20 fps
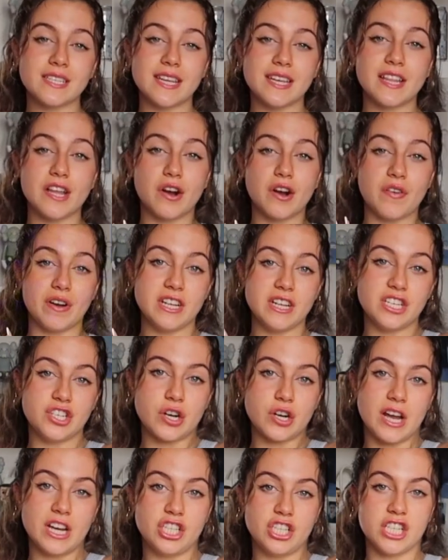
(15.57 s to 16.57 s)
say that I already
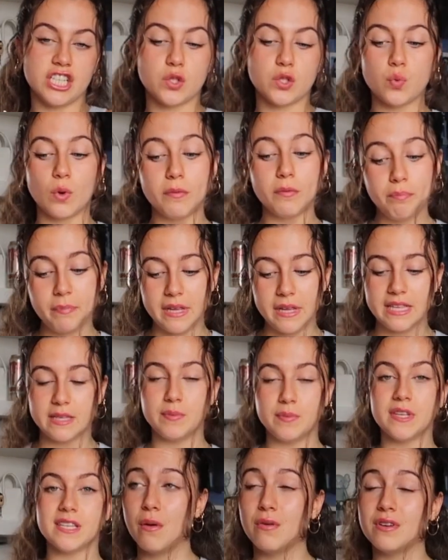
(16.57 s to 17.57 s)
tried just one piece
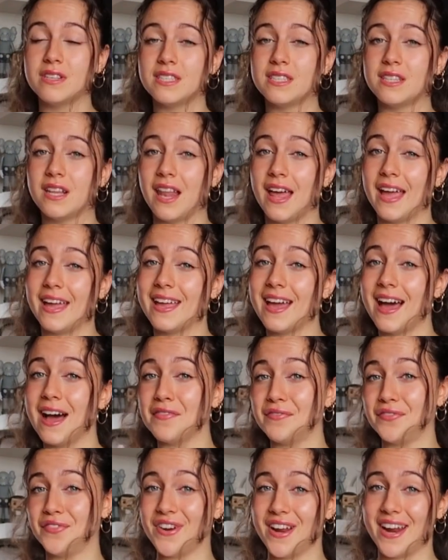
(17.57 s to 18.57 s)
because I was like
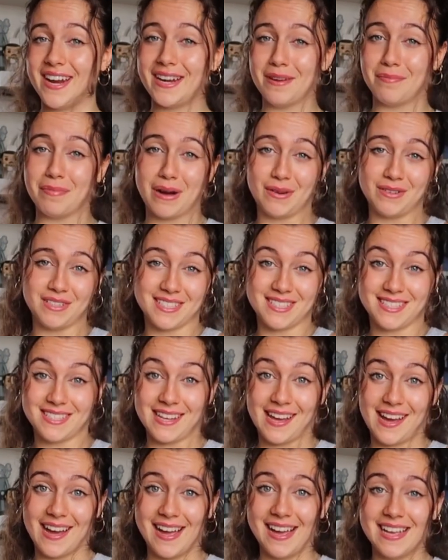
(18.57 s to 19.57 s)
afraid about the
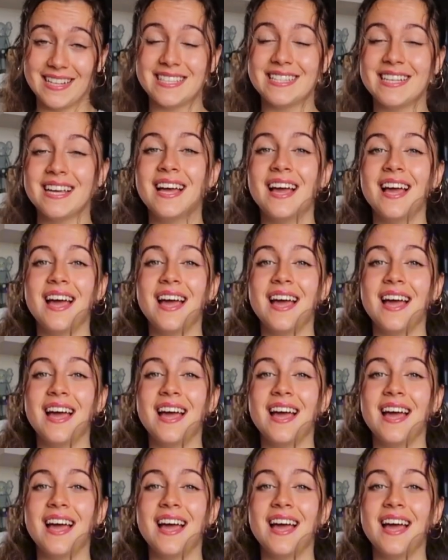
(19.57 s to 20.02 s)
size,